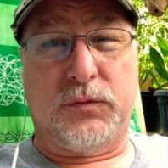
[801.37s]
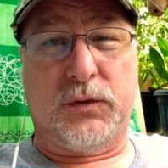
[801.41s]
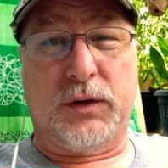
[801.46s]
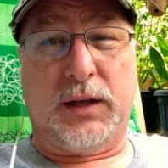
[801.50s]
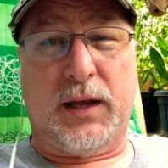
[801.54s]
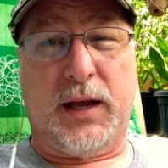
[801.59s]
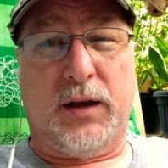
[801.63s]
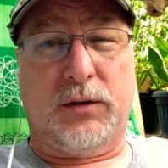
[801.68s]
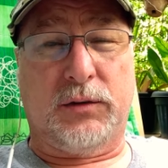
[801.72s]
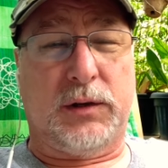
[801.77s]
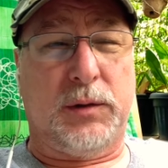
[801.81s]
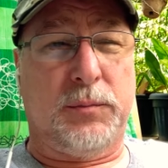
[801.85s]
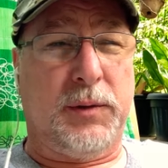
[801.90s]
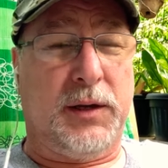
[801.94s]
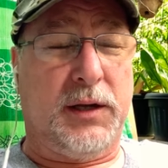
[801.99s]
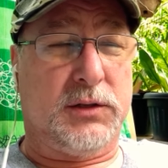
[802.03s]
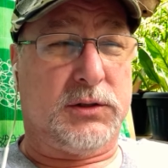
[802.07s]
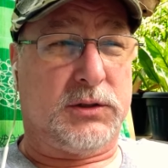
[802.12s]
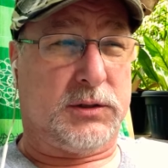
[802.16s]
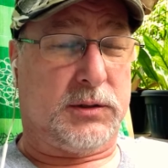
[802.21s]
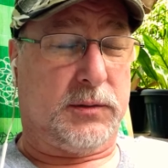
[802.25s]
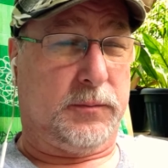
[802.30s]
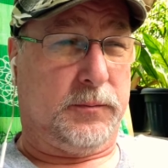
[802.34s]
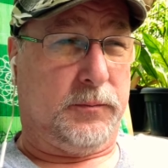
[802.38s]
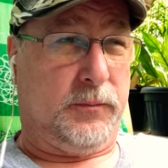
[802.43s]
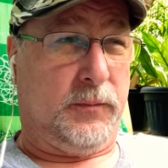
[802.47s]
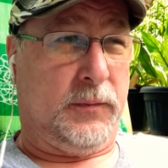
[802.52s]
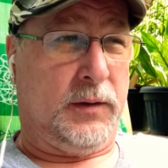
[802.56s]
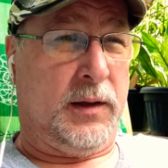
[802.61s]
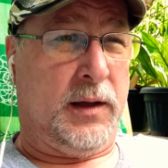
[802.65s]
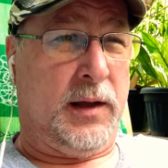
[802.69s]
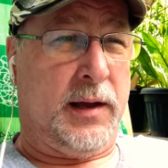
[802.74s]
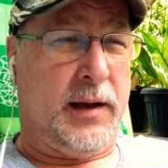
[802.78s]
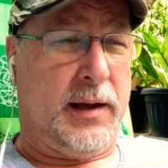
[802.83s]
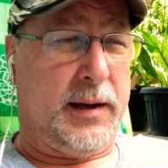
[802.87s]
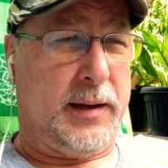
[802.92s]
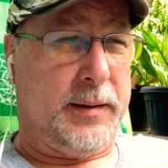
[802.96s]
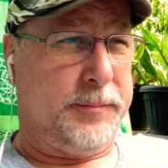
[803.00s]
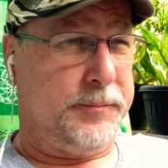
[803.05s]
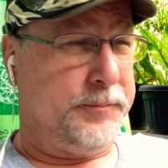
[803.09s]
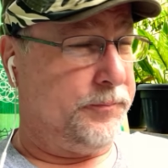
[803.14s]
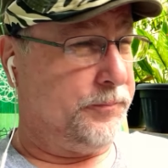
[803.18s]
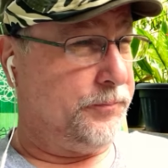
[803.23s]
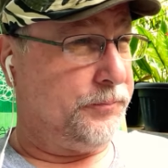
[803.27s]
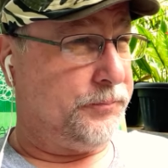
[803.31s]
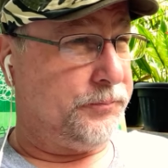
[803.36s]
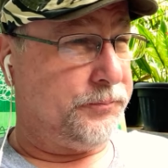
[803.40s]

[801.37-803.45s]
really healthy meats. Um,